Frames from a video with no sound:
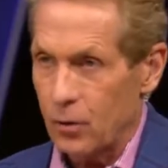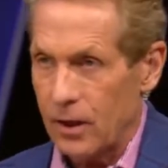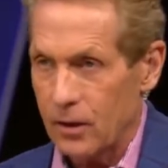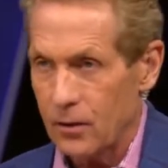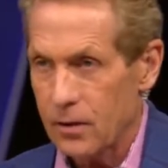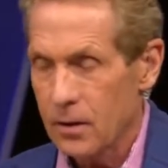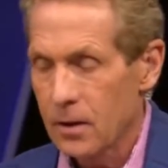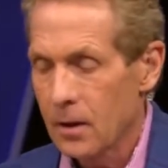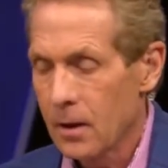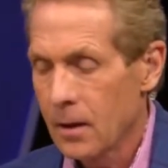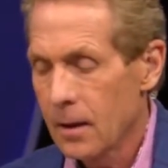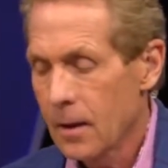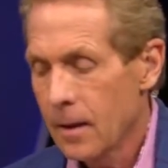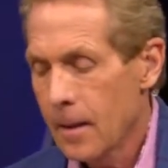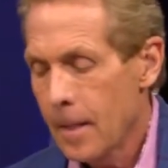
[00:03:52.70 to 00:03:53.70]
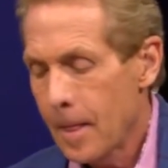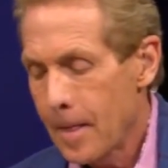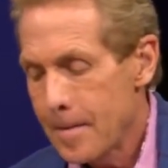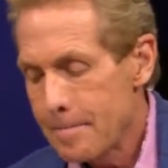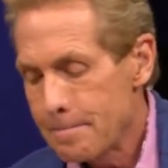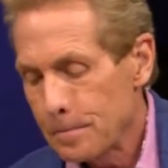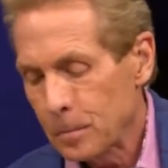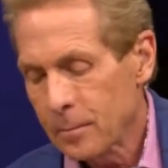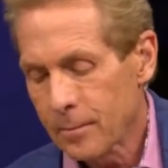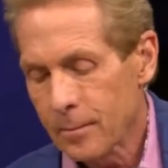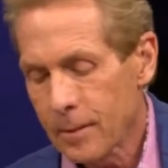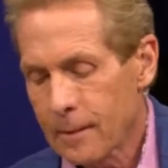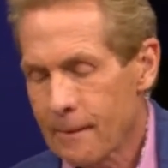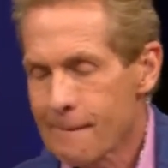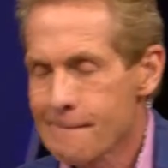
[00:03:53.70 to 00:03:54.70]
Yeah, he should be.
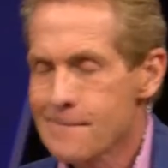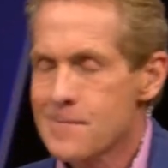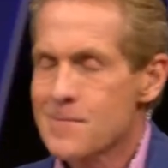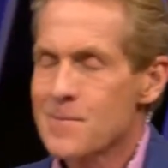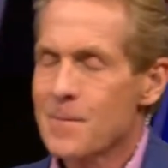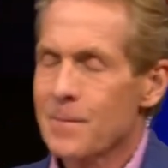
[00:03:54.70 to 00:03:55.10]
But at the bare